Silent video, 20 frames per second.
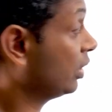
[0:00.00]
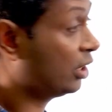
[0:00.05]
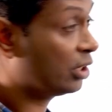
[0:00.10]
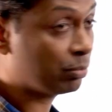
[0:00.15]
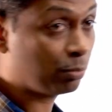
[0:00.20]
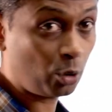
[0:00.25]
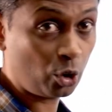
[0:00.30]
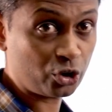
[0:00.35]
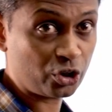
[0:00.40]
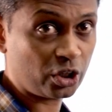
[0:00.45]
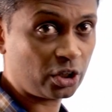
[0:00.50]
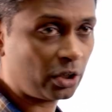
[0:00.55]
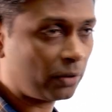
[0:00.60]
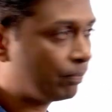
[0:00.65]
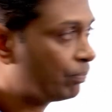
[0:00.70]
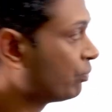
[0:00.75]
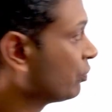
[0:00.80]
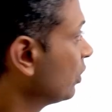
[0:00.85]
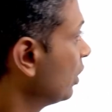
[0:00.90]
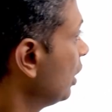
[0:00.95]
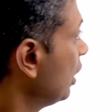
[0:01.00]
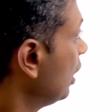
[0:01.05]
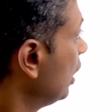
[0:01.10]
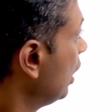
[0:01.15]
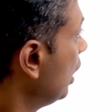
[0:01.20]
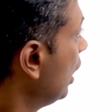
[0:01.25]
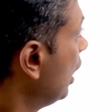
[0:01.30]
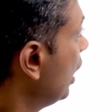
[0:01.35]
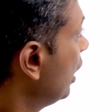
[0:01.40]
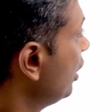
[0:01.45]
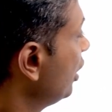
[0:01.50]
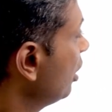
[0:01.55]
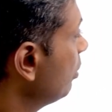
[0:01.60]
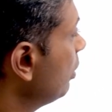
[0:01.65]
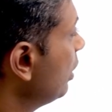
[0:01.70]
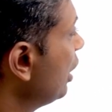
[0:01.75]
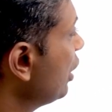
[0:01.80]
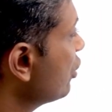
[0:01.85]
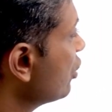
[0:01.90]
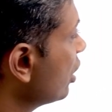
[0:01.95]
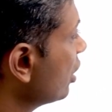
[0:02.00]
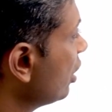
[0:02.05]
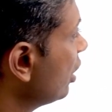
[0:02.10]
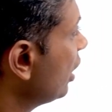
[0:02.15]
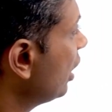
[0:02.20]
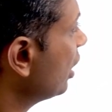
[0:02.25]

in his project. Nirmal instructed